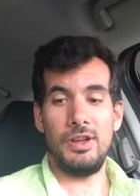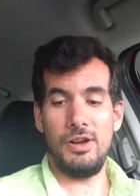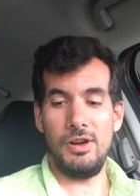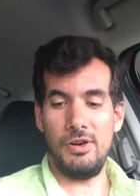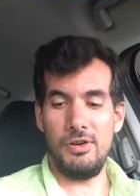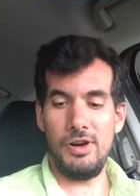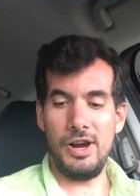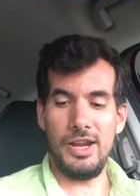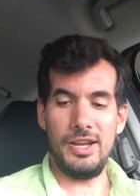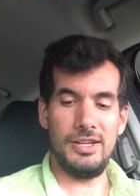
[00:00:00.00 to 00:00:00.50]

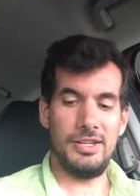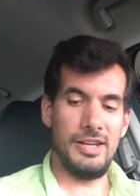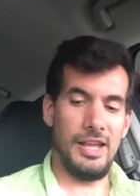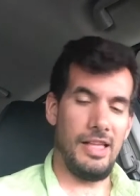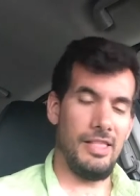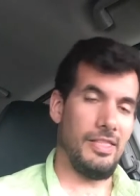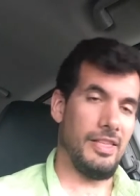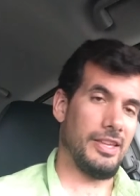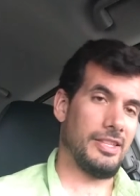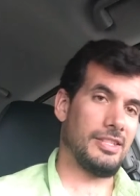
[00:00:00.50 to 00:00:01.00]
All right,
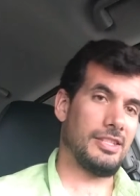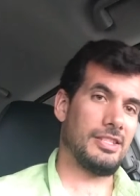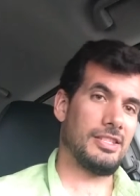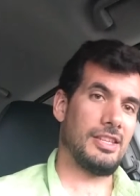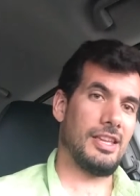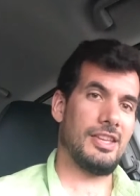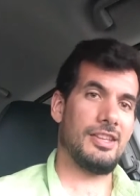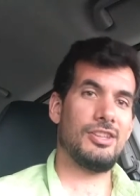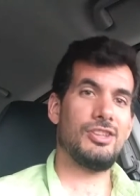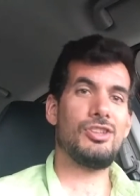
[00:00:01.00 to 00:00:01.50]
now
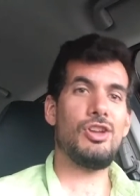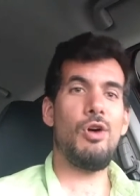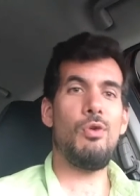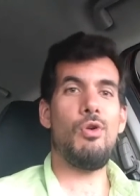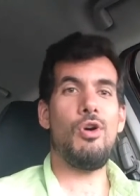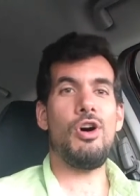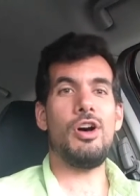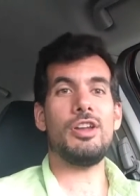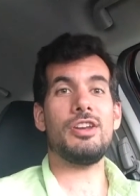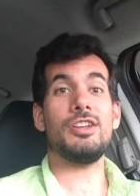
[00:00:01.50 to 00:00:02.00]
let's
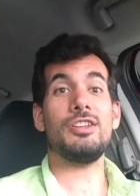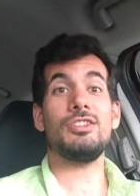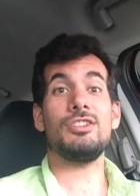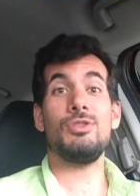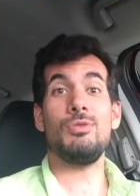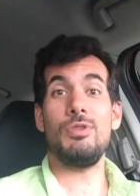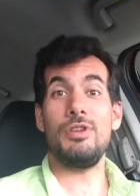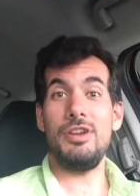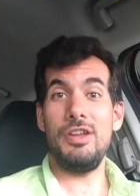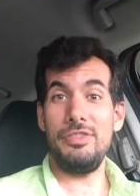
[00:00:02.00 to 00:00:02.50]
go on
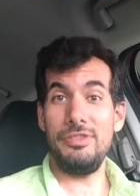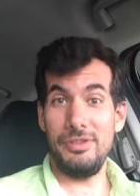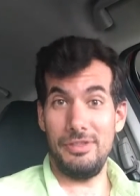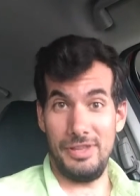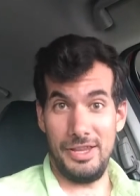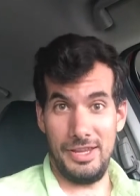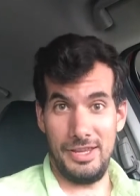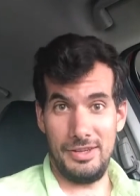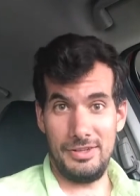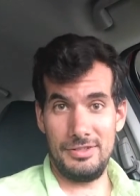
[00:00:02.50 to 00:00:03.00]
to another
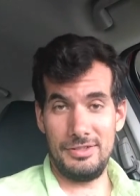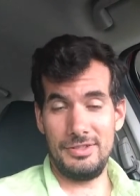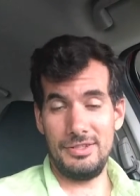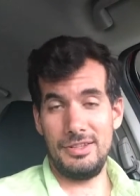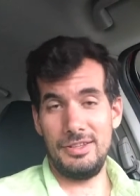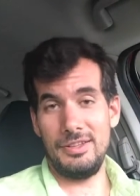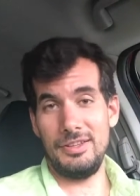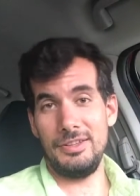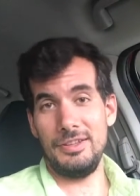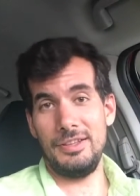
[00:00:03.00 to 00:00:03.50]
LAN.
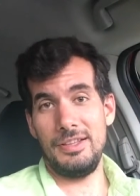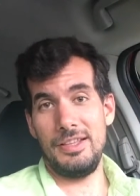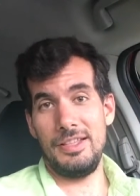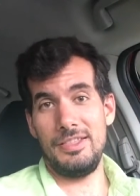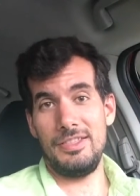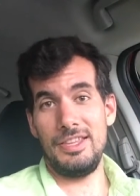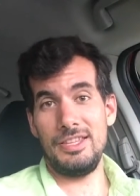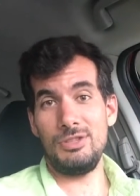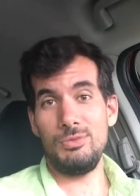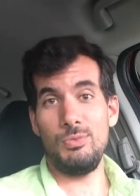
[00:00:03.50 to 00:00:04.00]

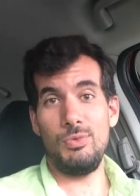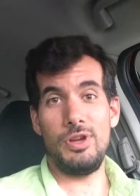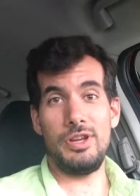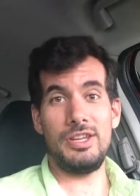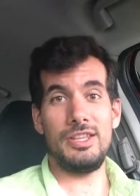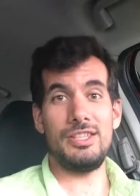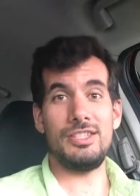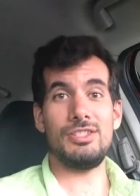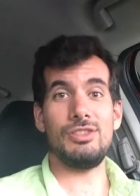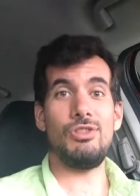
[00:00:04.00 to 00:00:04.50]
This
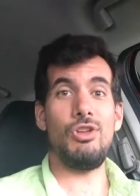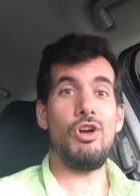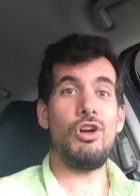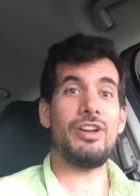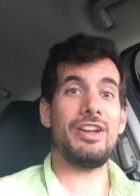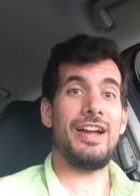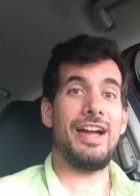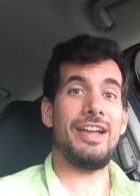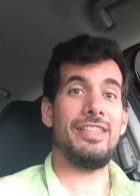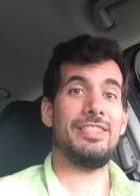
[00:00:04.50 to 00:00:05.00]
one is
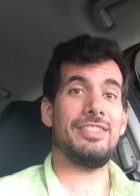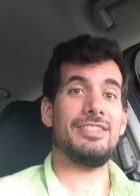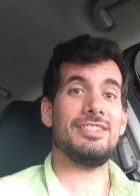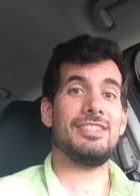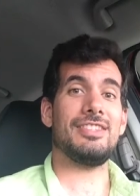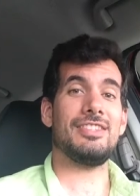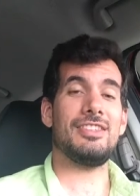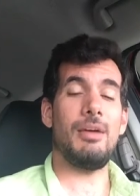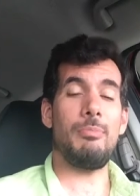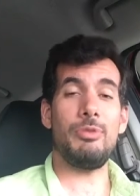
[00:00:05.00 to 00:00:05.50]
Long
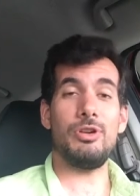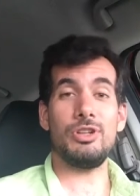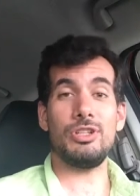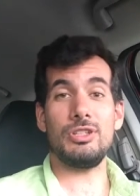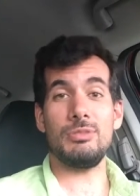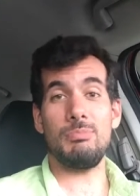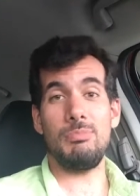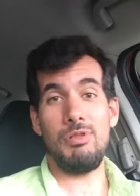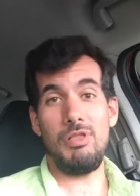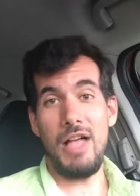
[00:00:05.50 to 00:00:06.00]
Island Summer
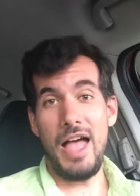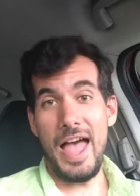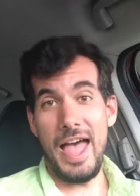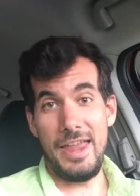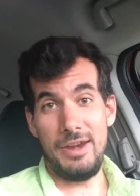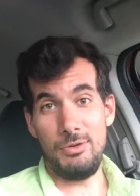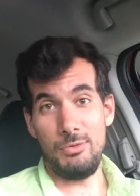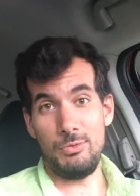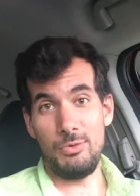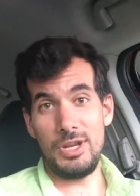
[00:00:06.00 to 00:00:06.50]

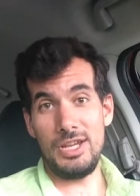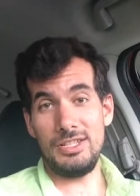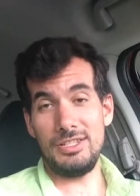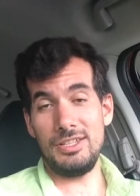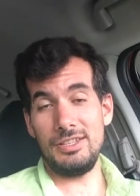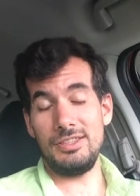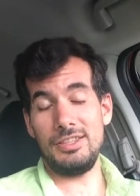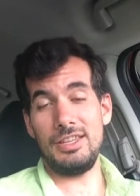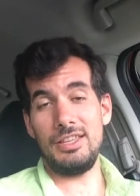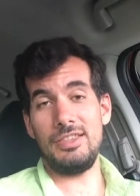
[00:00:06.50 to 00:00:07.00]
Splat.
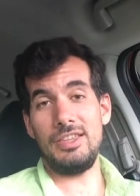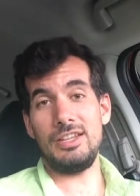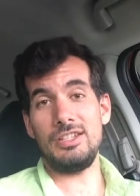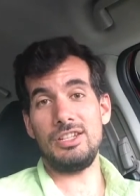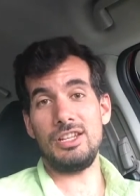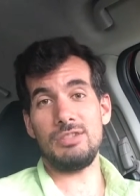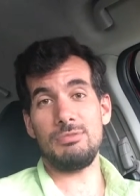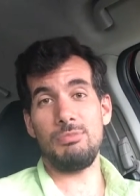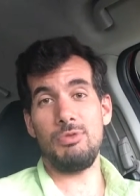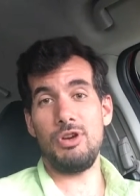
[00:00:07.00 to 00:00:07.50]
Recently, they
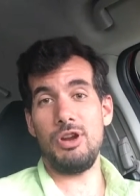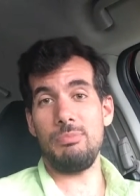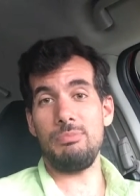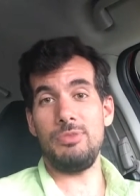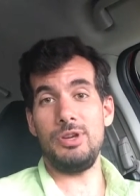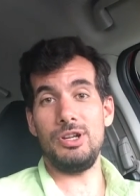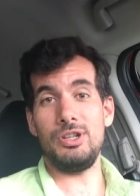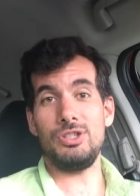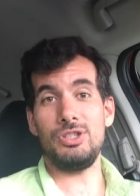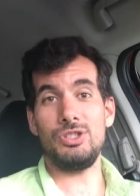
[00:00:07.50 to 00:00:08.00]
just put
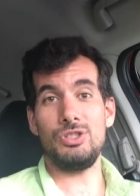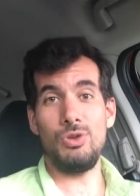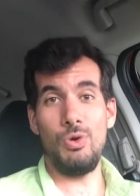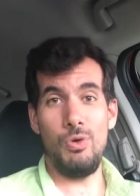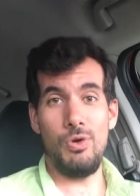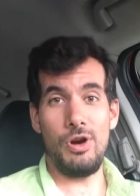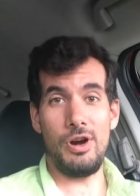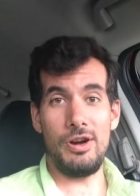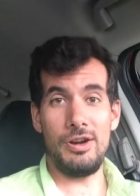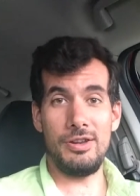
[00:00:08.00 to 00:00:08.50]
up their
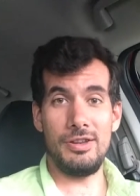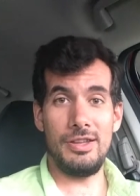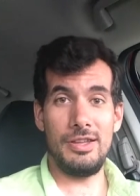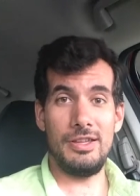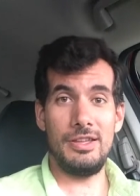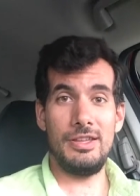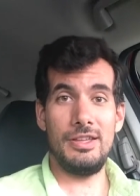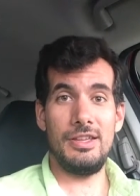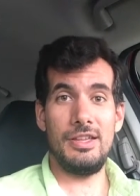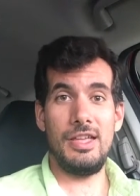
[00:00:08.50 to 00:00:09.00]
store
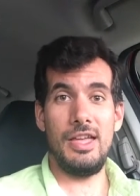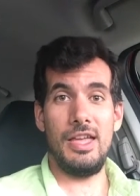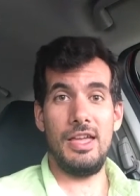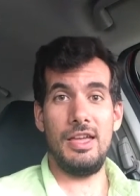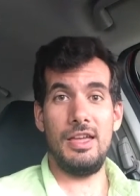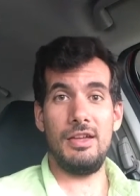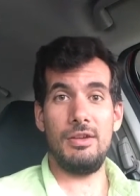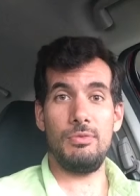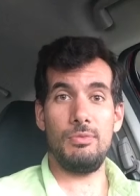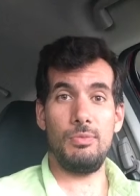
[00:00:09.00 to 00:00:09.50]

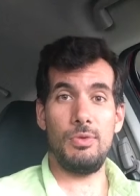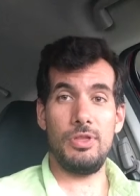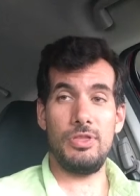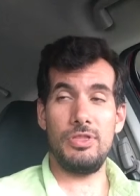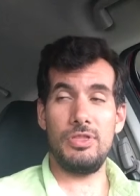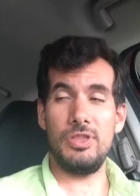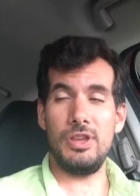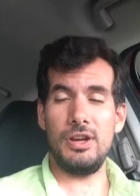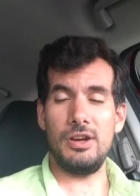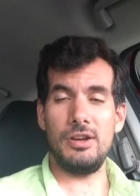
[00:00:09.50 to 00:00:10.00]

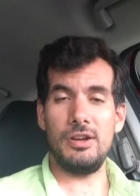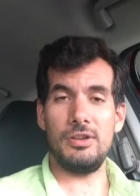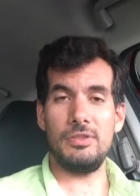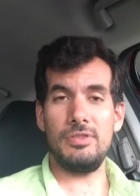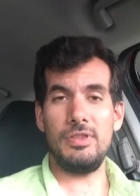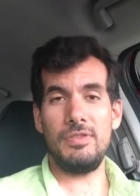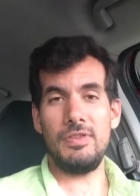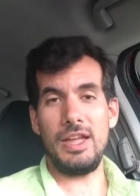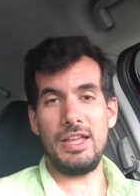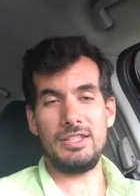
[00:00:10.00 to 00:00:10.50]

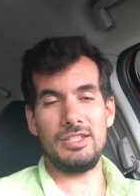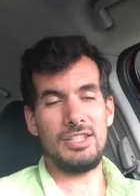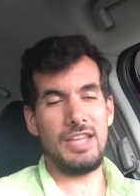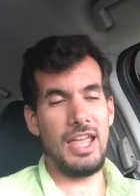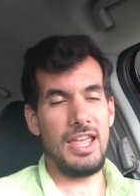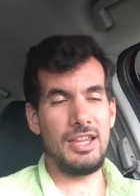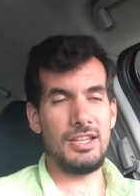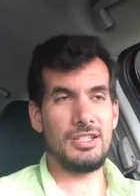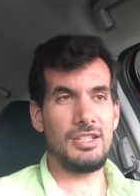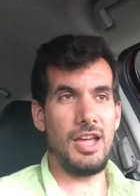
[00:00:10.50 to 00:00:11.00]
they've got
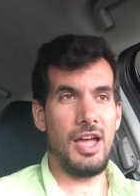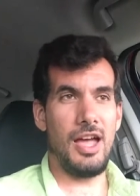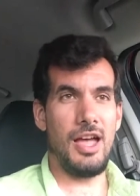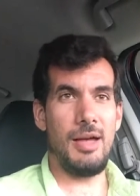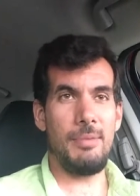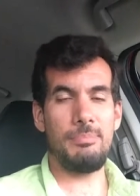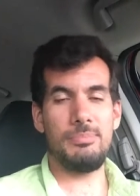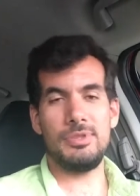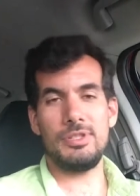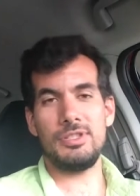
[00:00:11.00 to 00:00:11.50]
tank
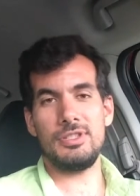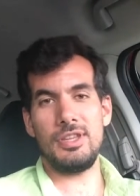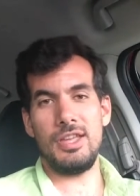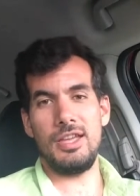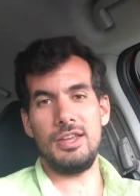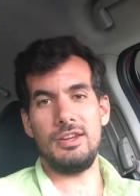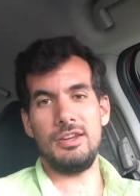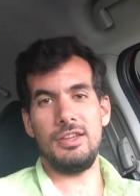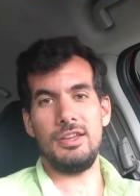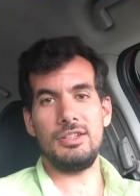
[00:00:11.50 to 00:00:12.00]
tops
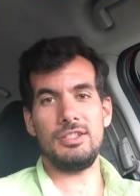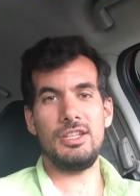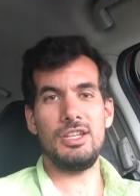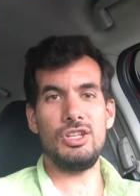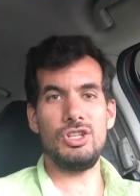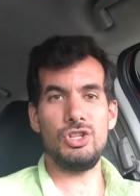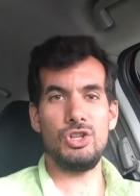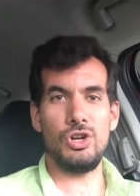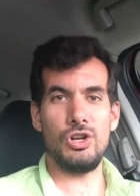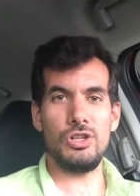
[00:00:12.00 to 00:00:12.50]
and
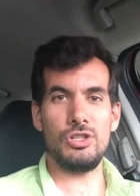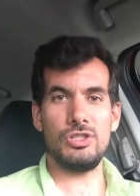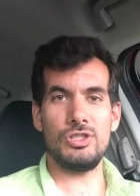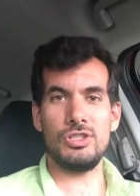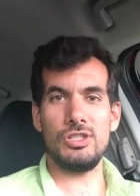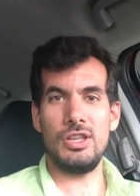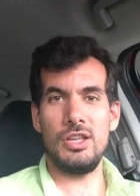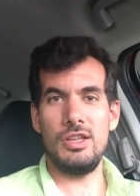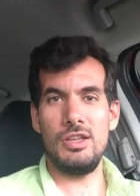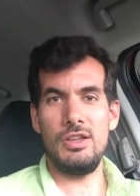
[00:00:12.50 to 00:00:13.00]

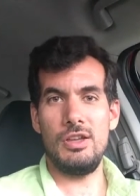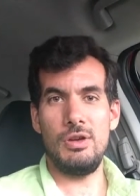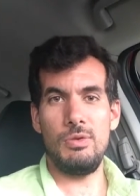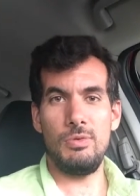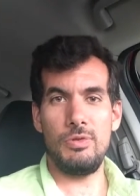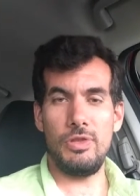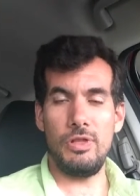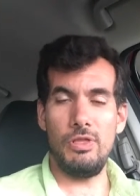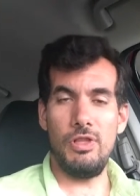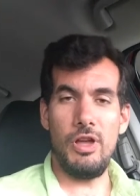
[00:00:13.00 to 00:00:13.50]
t-shirts
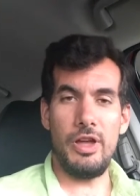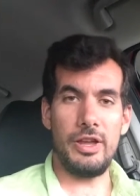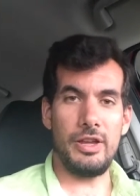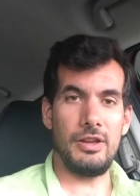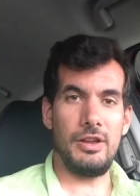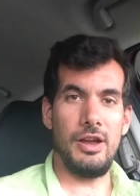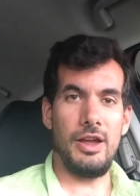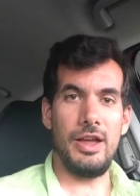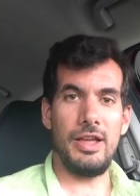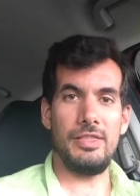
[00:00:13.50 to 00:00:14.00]
with the
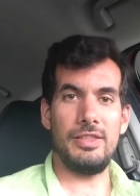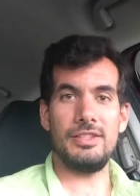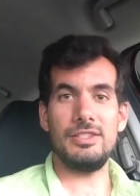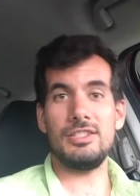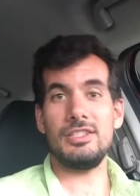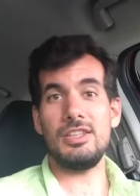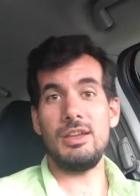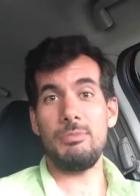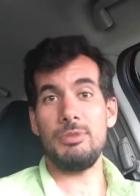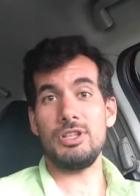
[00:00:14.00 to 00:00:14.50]
Long
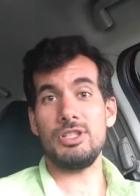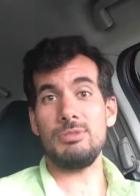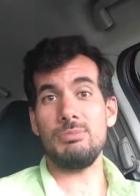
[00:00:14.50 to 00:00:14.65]
Island Summer